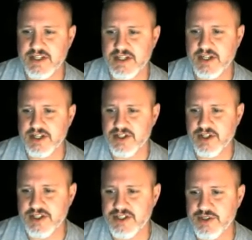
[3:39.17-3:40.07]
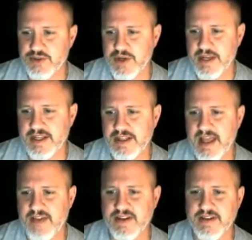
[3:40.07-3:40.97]
going to turn into an
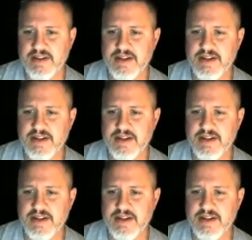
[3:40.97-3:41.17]
11.